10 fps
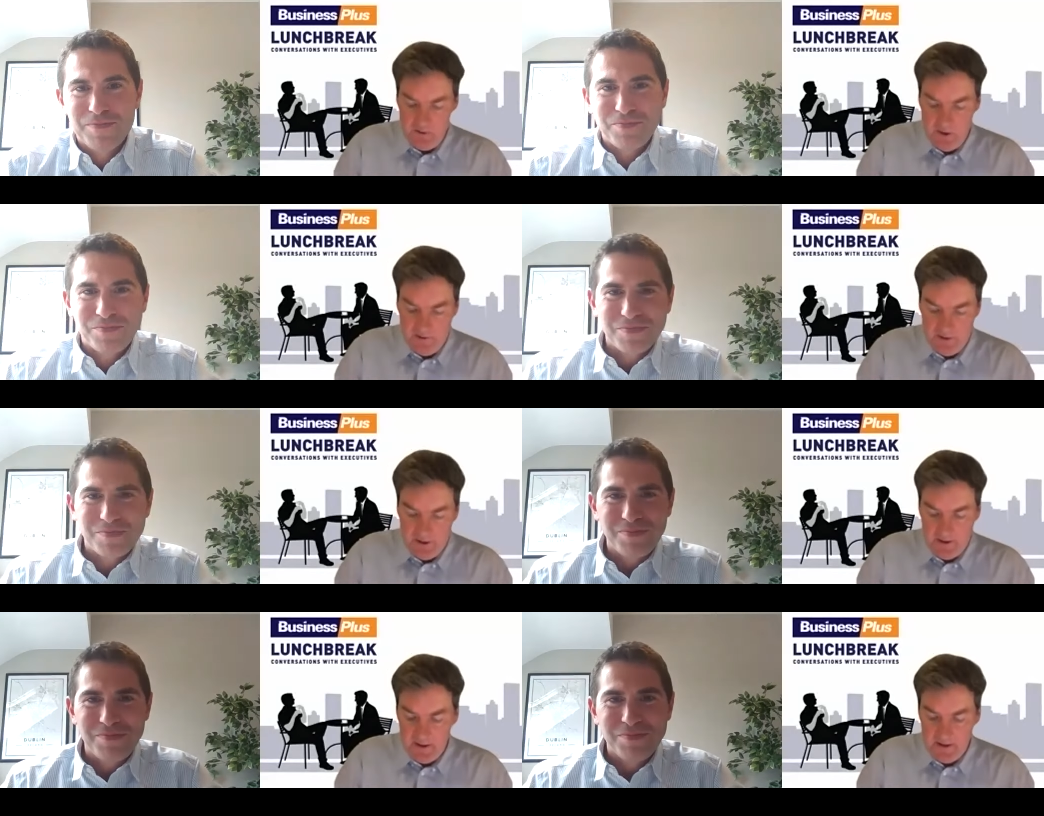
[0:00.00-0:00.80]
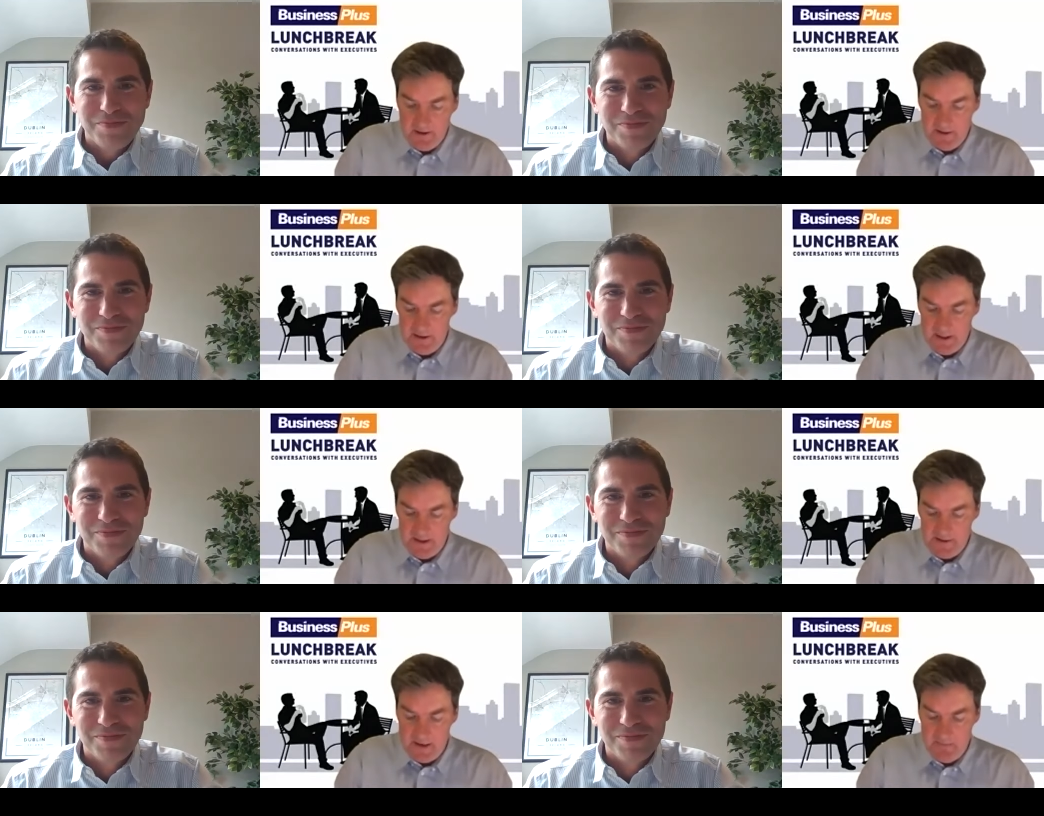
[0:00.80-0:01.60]
Speaker 1: go off and, and, and get a
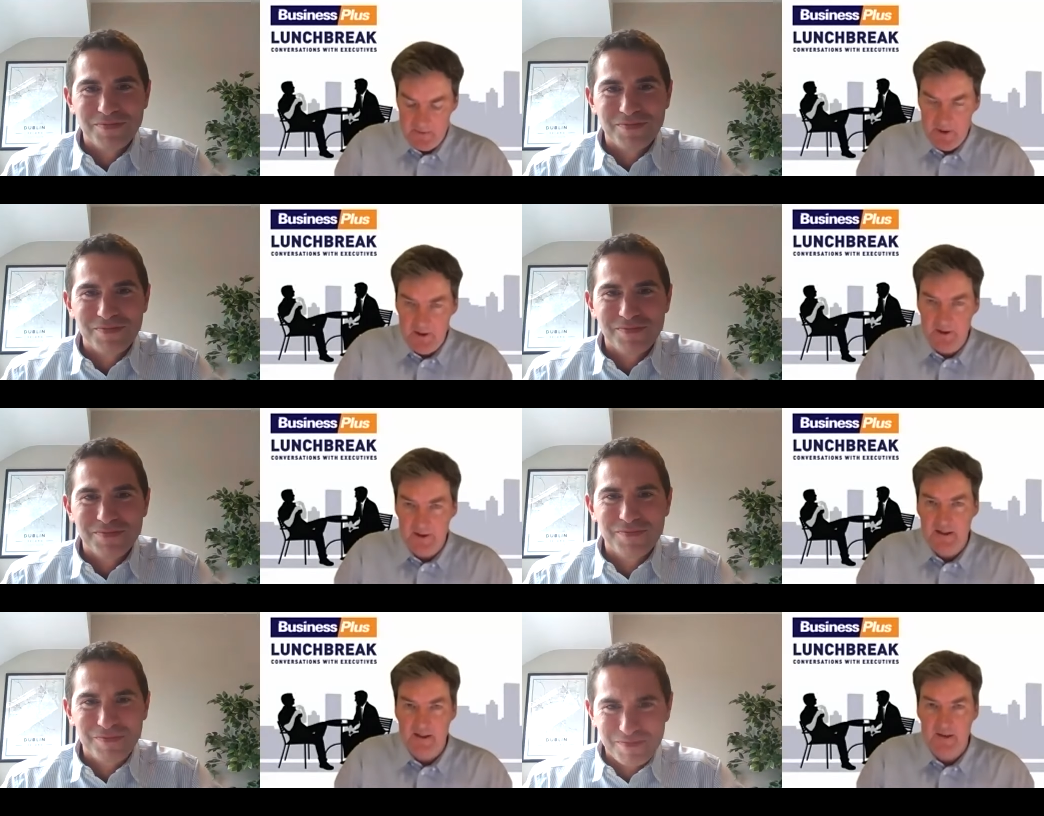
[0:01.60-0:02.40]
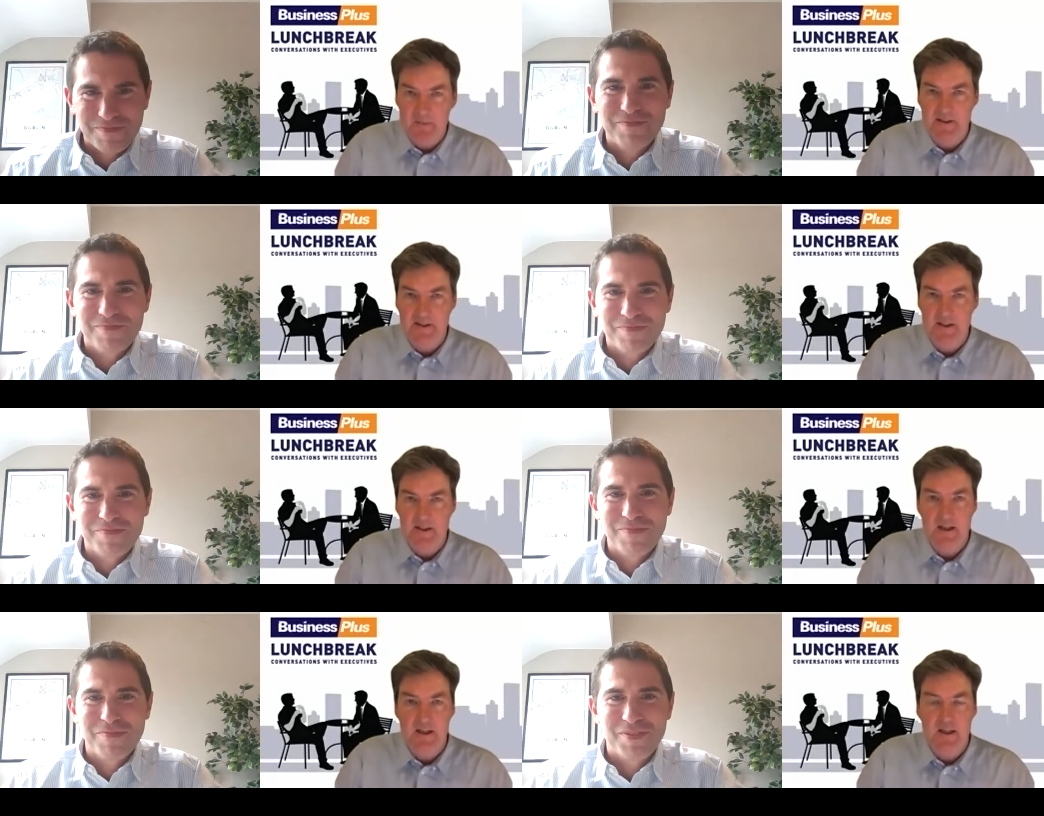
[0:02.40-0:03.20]
sambo. And, and thanks to Mazda
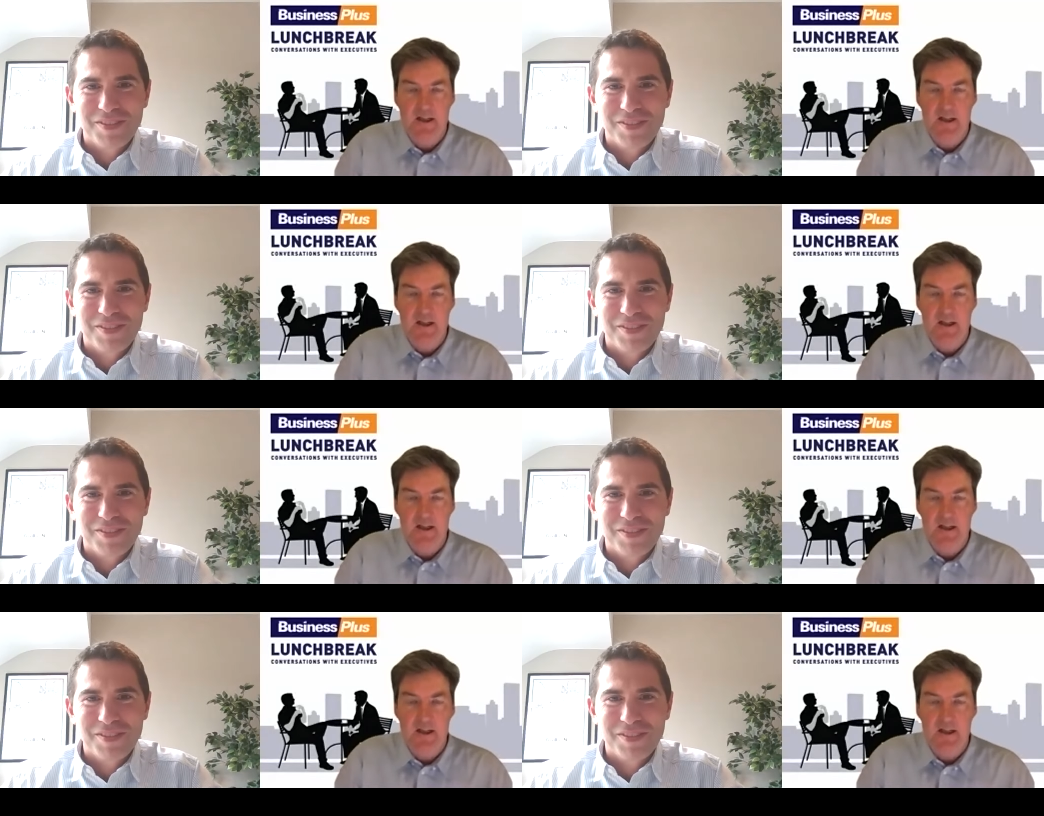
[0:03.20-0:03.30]
again.